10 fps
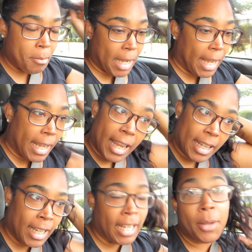But
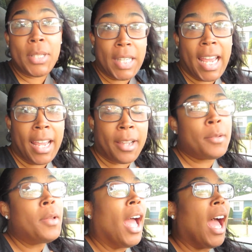like I was
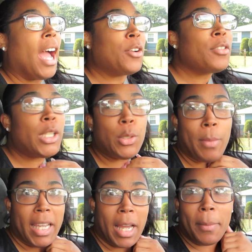saying, I don't really do
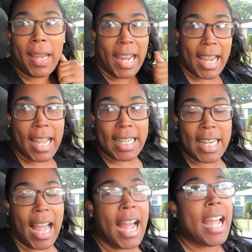makeup
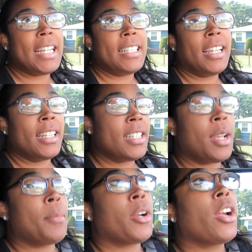and I in the
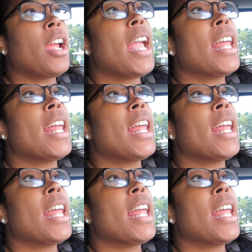summer